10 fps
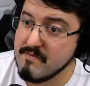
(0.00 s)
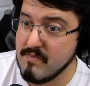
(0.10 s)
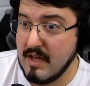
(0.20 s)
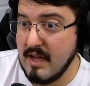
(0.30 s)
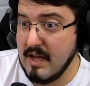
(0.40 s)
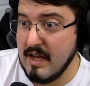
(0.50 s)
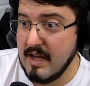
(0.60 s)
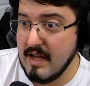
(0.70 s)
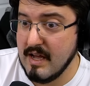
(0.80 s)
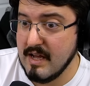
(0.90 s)

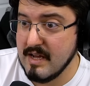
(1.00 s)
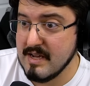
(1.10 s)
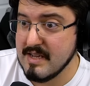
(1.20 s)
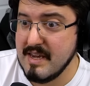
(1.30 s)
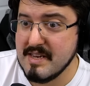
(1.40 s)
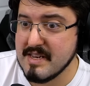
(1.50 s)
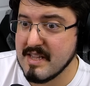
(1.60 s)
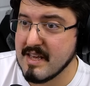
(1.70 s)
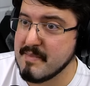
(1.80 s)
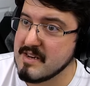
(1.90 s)
That... He did
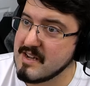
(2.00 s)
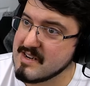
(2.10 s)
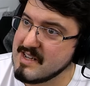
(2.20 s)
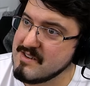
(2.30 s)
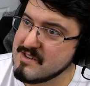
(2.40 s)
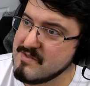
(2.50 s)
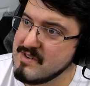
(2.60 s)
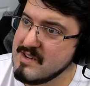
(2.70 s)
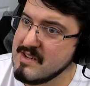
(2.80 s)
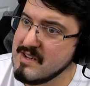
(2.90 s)
not like me talked down to.
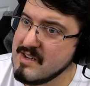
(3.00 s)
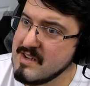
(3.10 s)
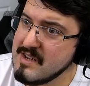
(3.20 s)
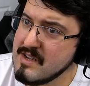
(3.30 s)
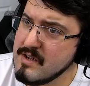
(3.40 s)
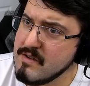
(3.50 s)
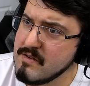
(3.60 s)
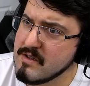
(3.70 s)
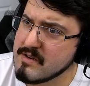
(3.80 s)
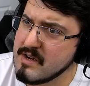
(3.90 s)
i
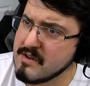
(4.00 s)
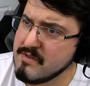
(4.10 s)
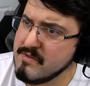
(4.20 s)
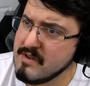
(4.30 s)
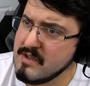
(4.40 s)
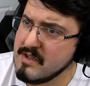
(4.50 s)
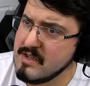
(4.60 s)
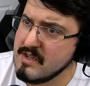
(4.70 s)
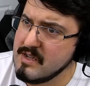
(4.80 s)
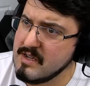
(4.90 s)
am trying
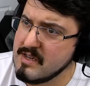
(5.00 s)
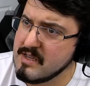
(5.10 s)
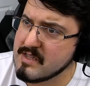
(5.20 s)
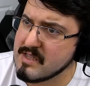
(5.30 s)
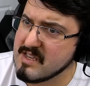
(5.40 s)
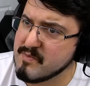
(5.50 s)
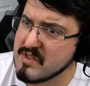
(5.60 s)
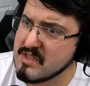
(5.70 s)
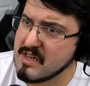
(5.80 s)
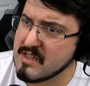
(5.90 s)
to Idiots less
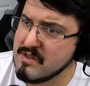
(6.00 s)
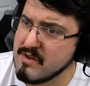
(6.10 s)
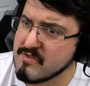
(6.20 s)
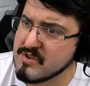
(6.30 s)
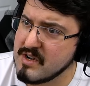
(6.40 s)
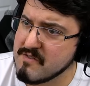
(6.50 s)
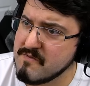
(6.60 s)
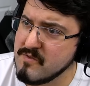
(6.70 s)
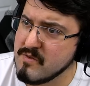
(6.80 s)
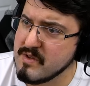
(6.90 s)
pathetic than you have tried to
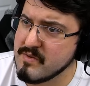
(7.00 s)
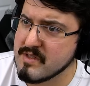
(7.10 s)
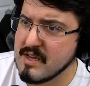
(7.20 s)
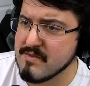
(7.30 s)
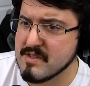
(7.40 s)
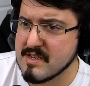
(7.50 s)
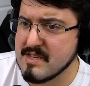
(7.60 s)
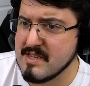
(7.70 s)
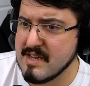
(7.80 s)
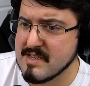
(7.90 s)
fool me without
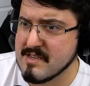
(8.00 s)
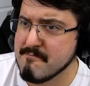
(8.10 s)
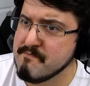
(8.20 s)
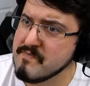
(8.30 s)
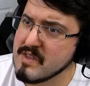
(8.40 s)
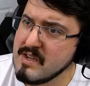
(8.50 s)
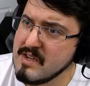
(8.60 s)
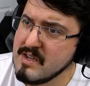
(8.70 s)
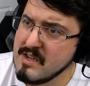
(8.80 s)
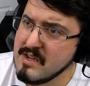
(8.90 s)
success.
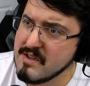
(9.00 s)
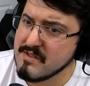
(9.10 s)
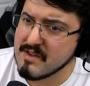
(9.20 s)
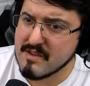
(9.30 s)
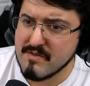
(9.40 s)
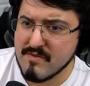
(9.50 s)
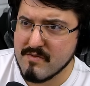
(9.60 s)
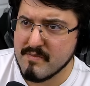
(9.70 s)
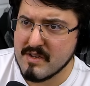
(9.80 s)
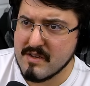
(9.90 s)

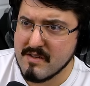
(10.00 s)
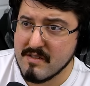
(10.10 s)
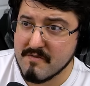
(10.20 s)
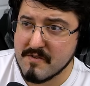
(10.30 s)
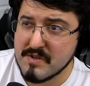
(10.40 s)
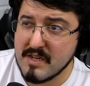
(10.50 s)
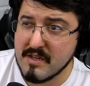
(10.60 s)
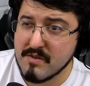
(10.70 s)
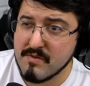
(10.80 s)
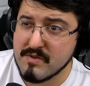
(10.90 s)
Thank you. The first
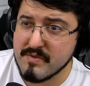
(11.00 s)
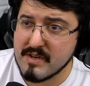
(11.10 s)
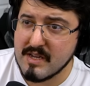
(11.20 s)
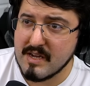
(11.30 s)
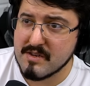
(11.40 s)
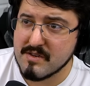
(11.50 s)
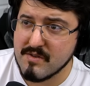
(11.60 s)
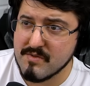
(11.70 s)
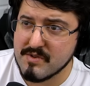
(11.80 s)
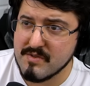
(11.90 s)
idiot who will do it. I
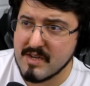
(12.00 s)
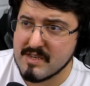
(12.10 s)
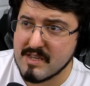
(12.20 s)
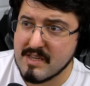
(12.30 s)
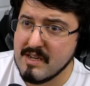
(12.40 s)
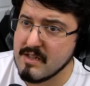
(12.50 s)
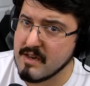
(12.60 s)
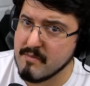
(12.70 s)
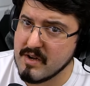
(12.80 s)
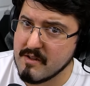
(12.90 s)
told you not to kill
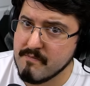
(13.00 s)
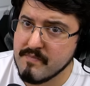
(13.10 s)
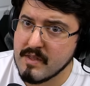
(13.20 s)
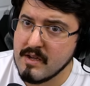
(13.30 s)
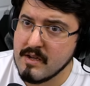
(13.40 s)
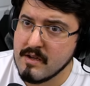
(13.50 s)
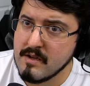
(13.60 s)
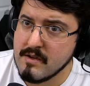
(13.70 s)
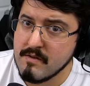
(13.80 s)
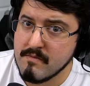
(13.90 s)
anybody.
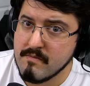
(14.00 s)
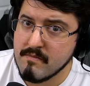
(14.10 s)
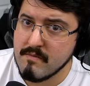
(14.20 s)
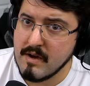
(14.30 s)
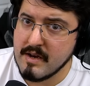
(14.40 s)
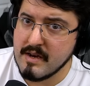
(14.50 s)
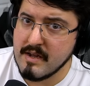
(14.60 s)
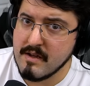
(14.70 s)
I ne...